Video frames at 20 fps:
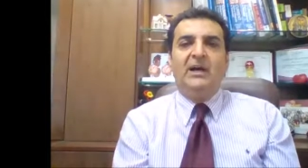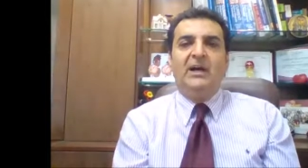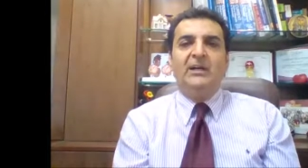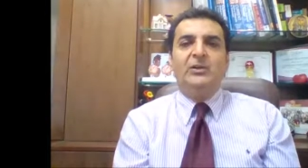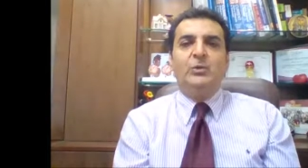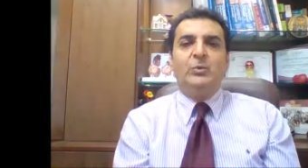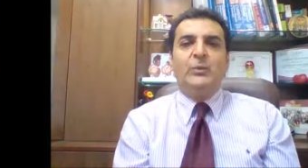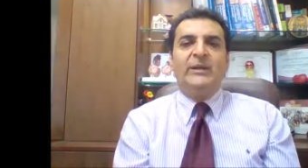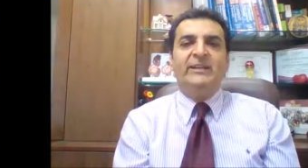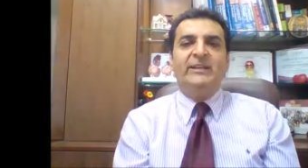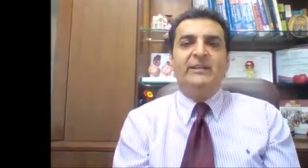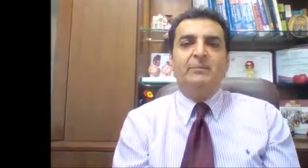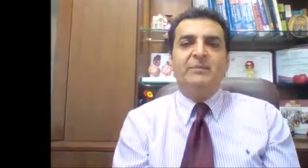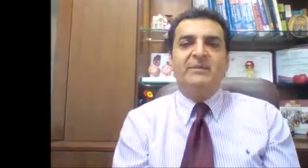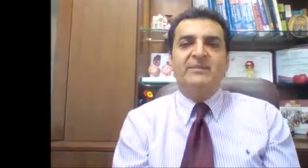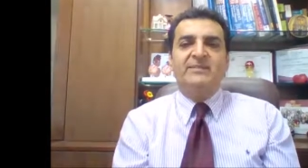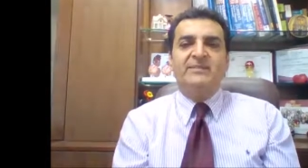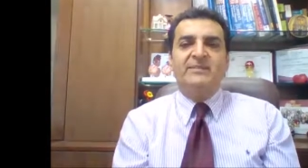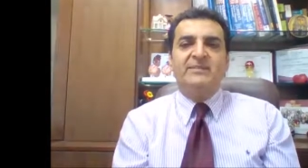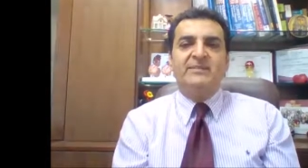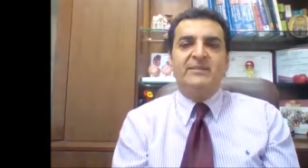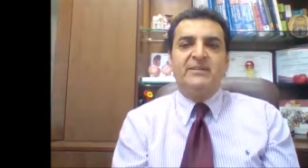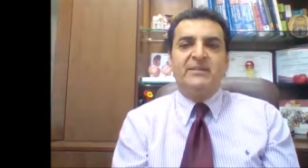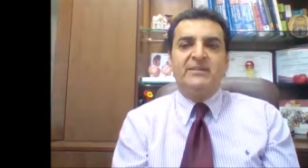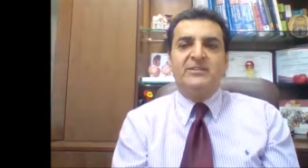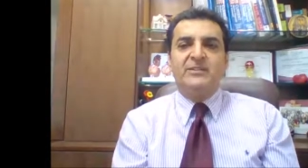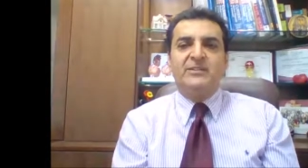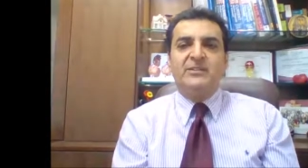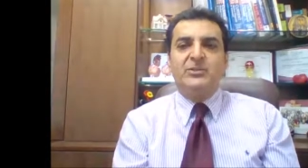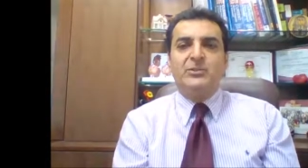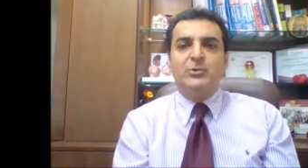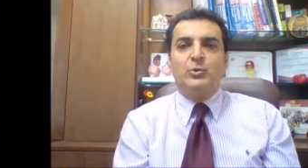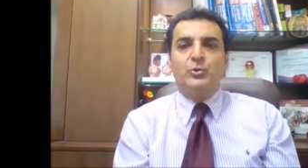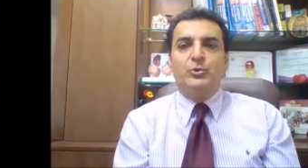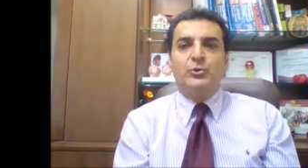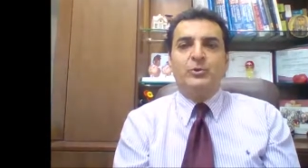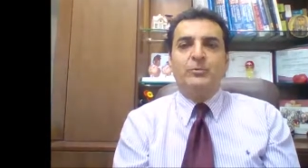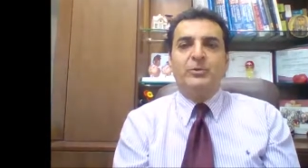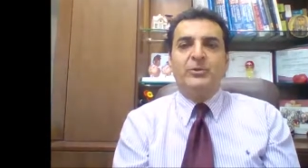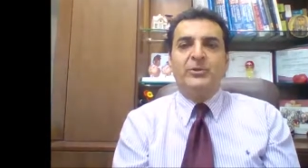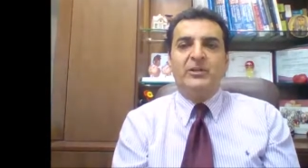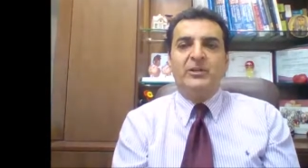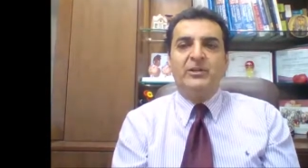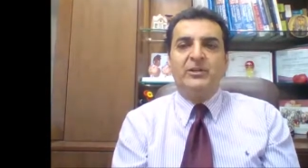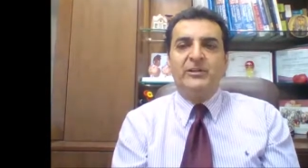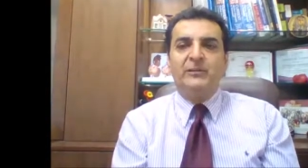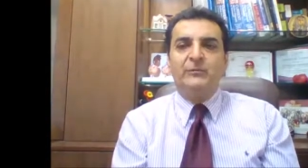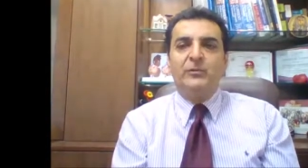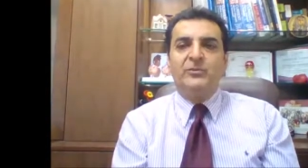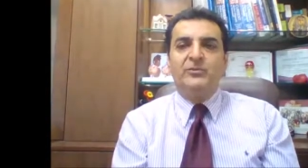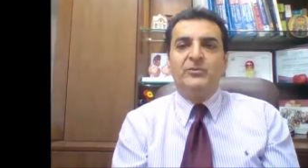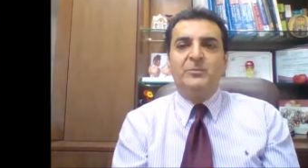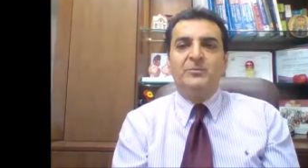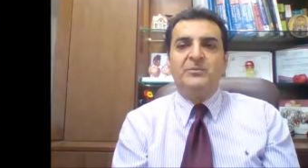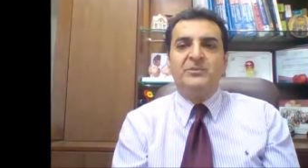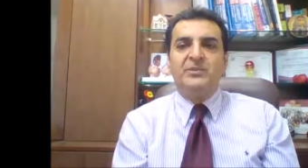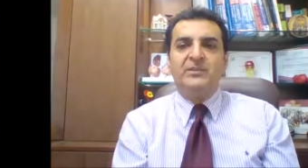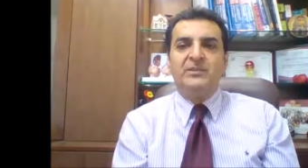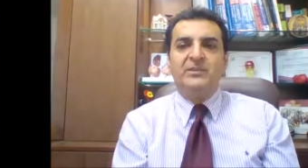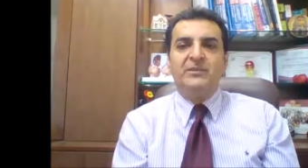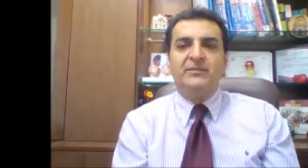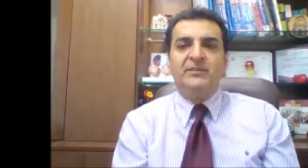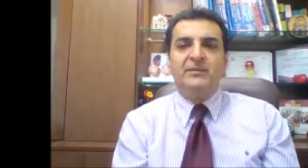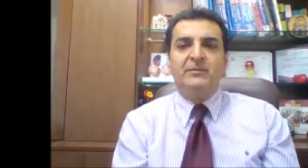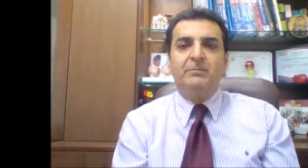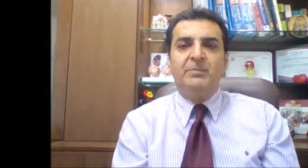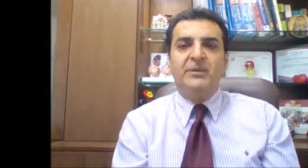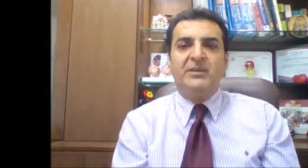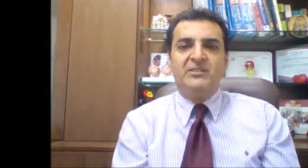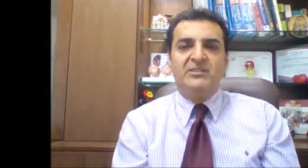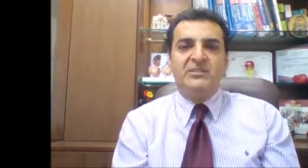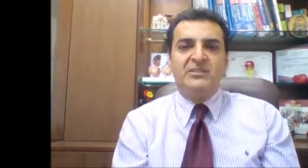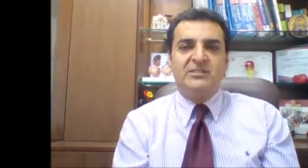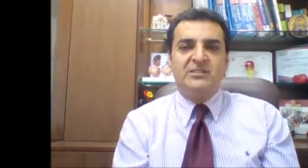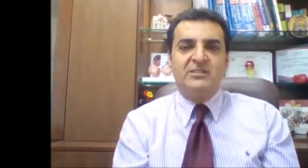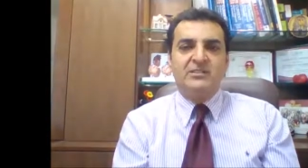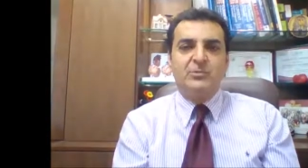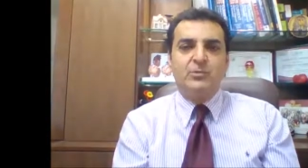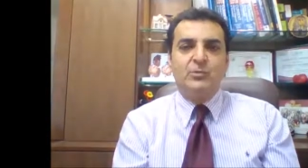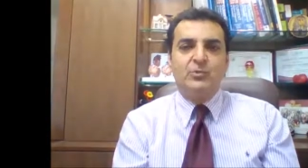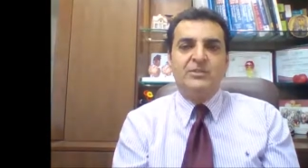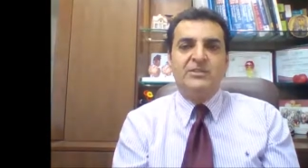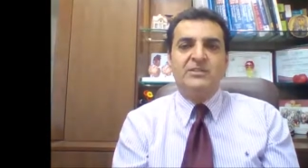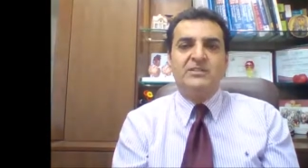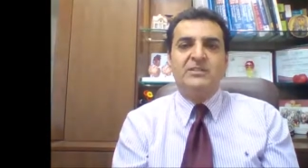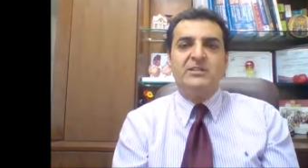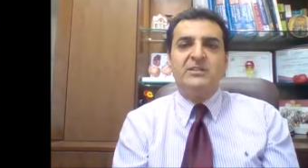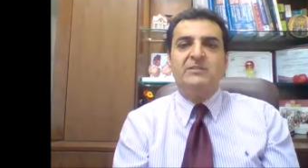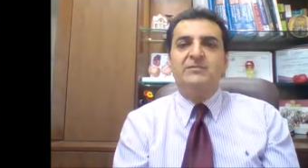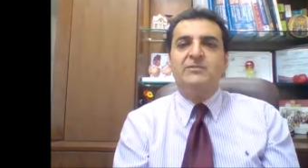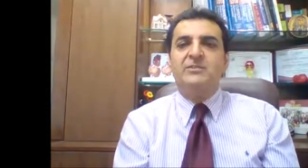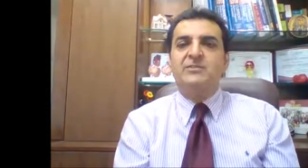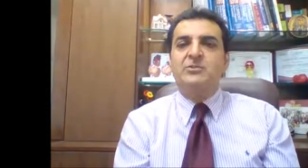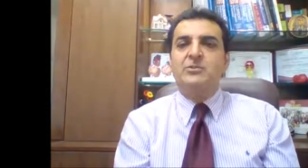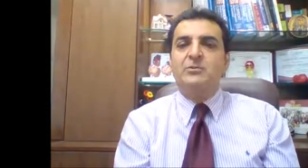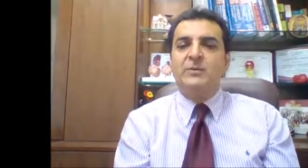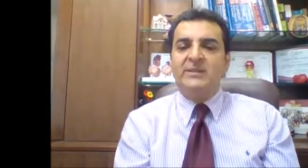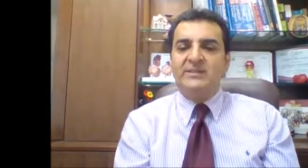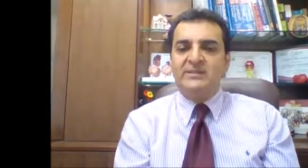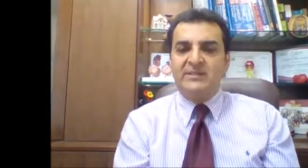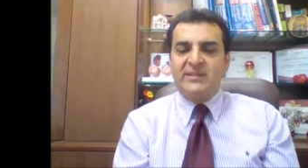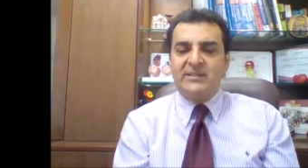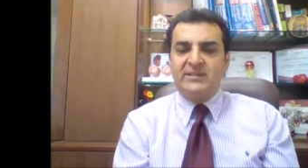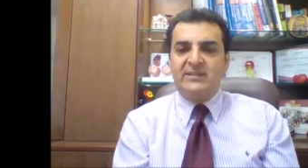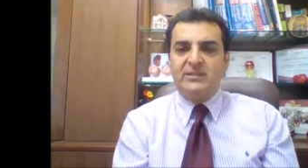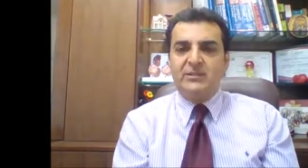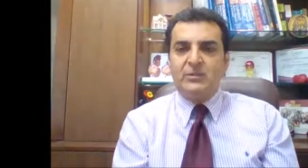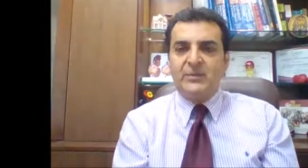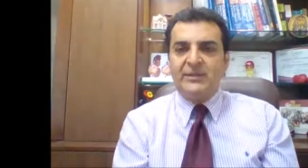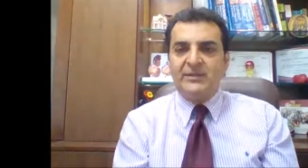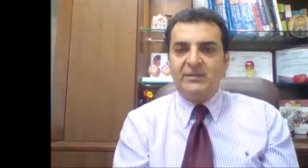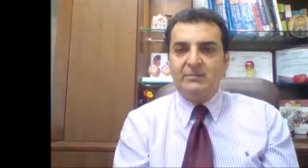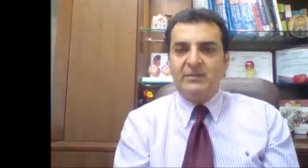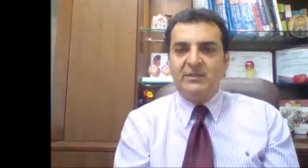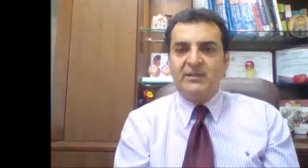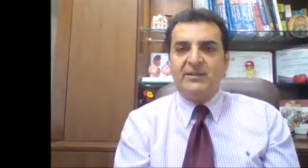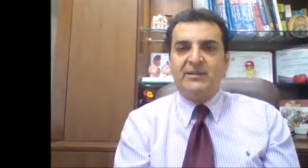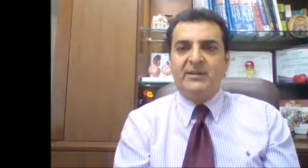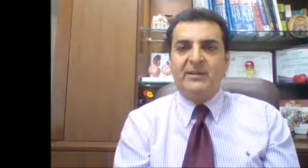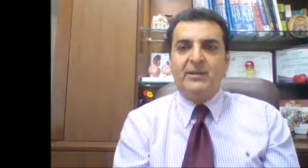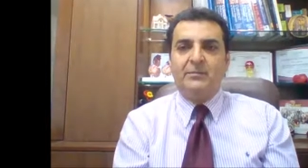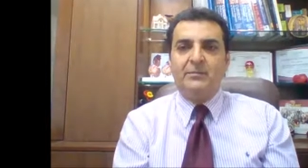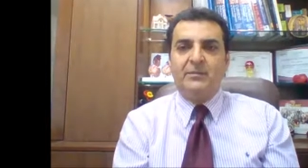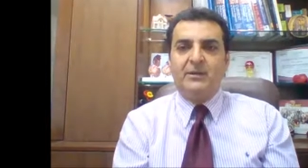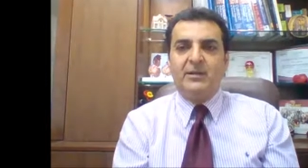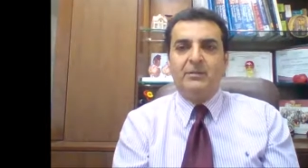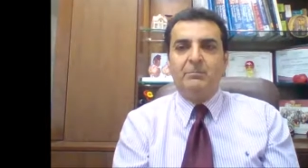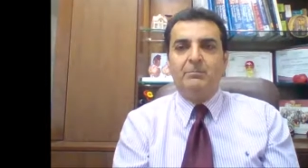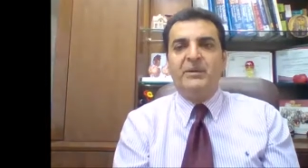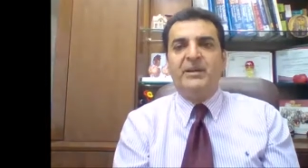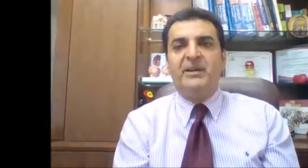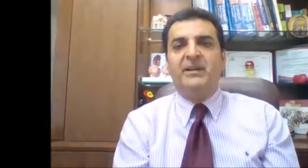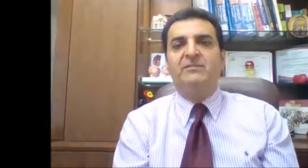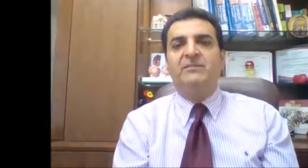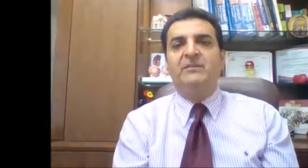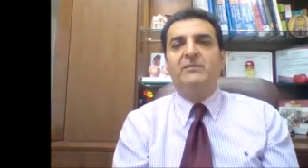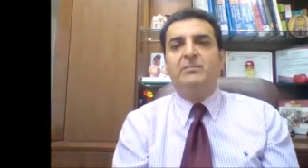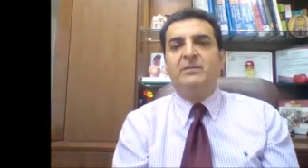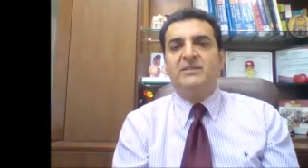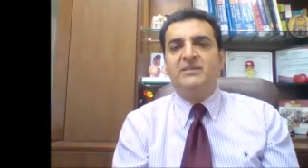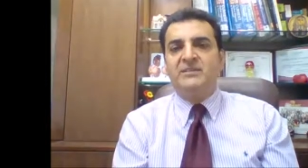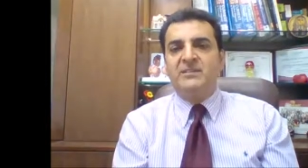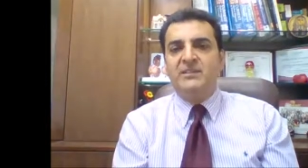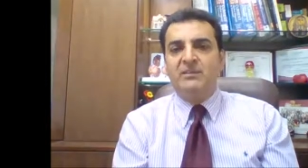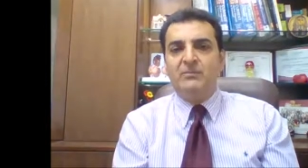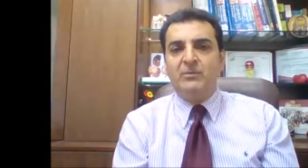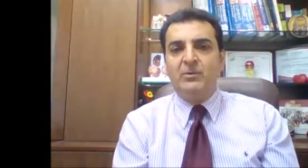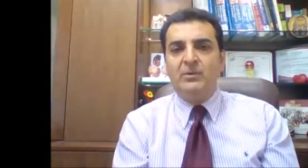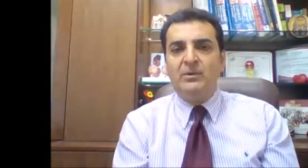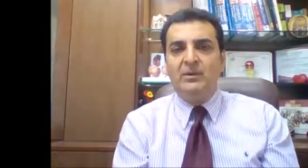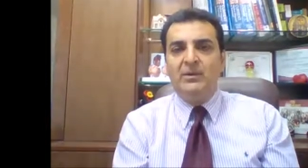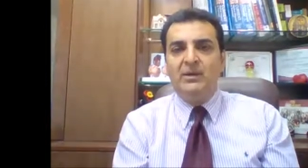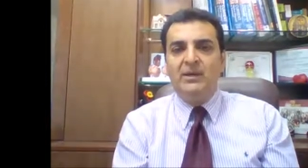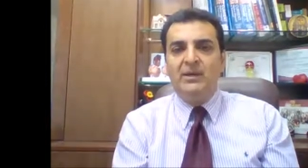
A 20% reduction in total mortality was observed in patients who received rosuvastatin 20 milligram compared with placebo.